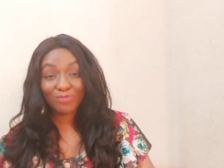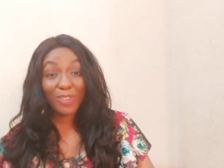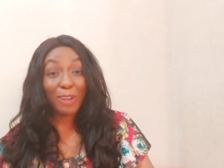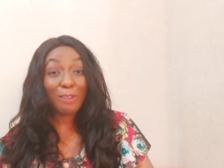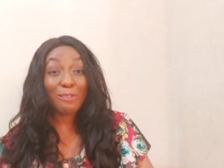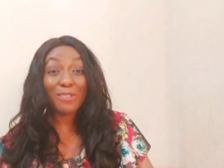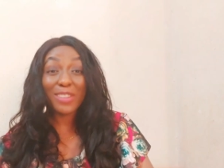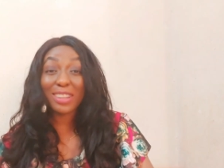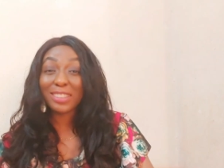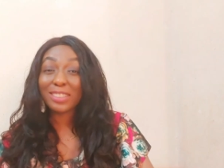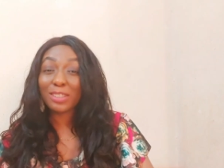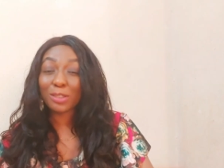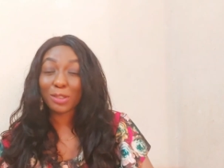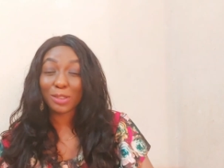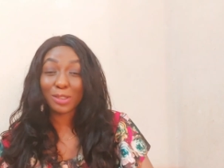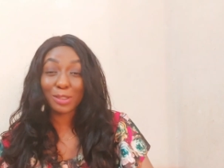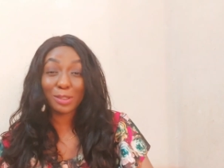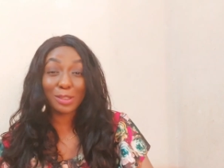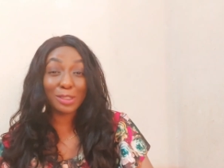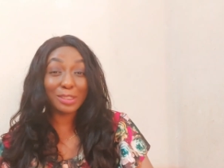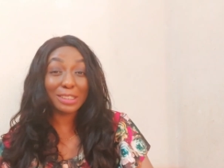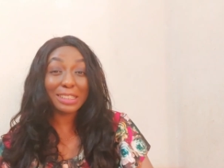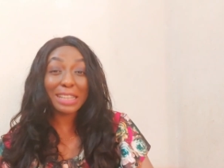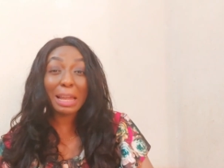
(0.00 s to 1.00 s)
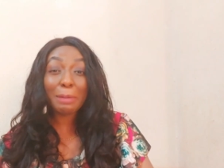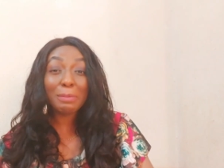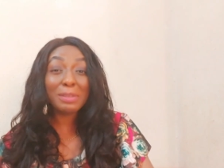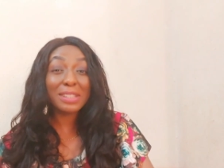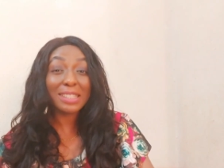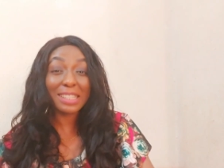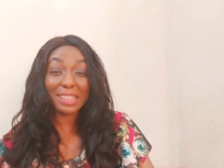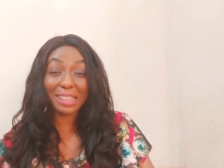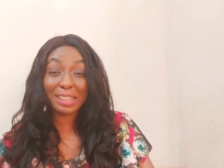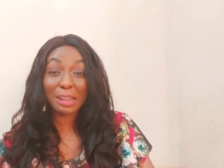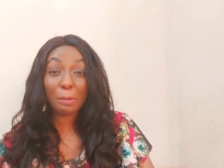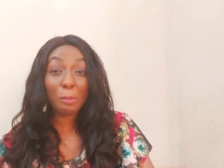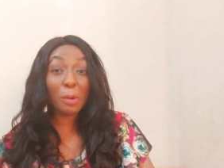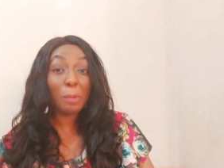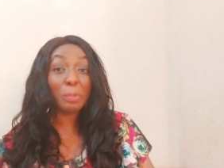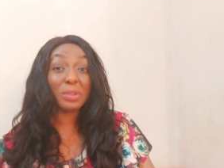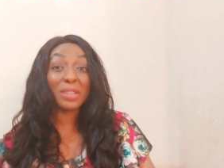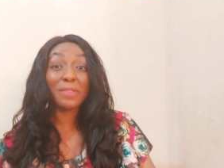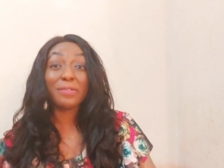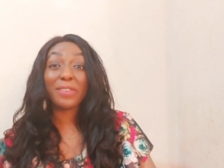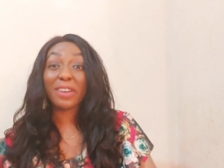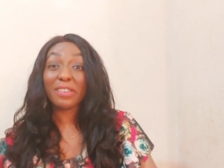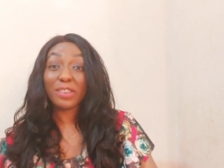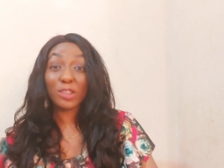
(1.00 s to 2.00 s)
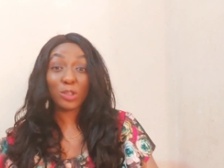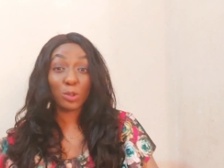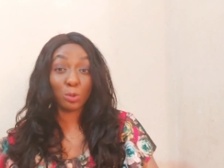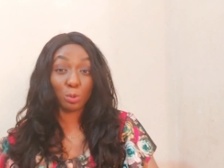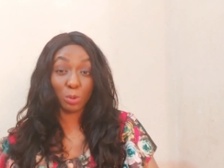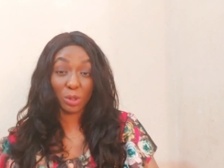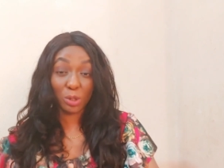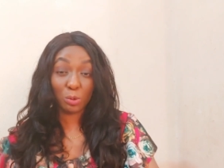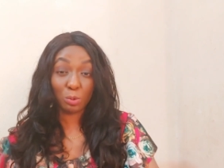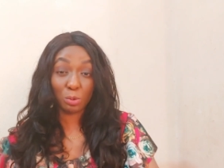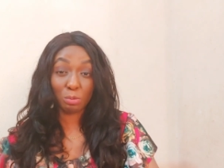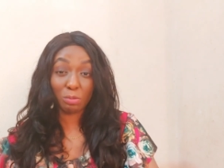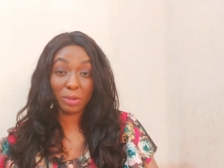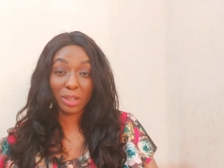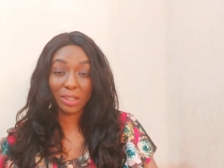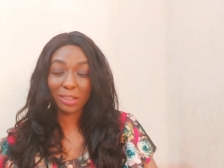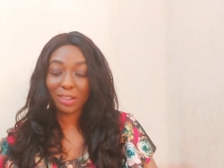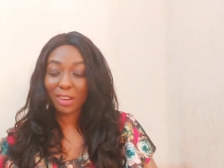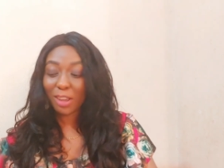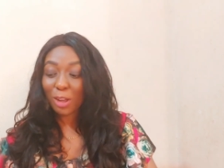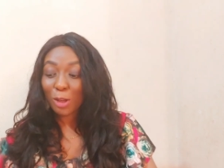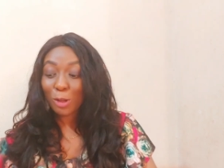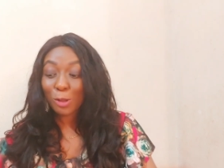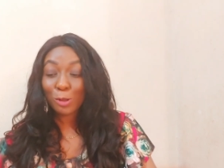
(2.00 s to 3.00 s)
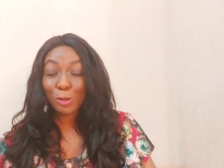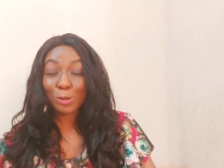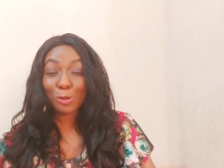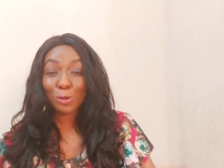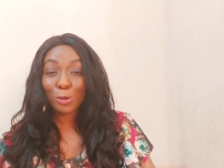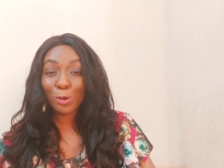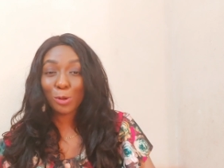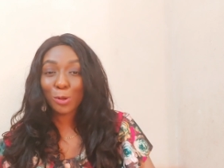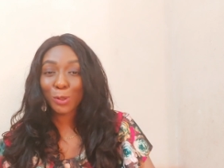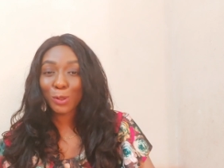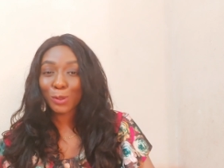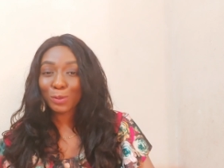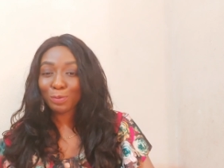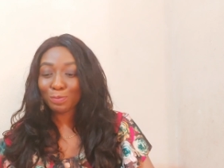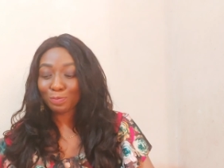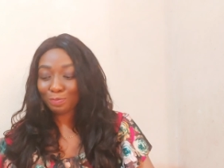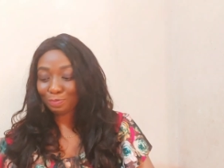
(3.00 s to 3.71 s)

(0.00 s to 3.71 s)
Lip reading: in short, let me say, the mom is a very sweet woman. So,